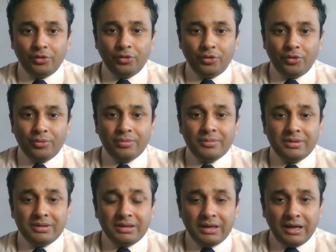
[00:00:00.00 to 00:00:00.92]
Go,
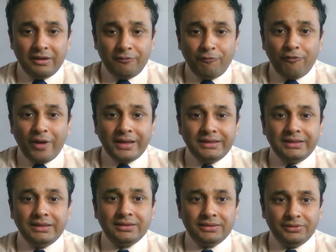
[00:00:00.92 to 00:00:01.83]
and
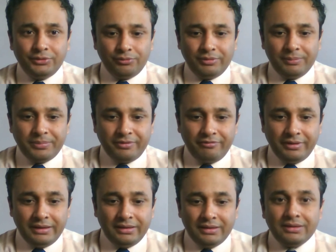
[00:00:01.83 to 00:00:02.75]
finally, you will
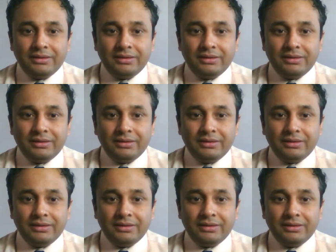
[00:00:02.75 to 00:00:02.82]
prevail.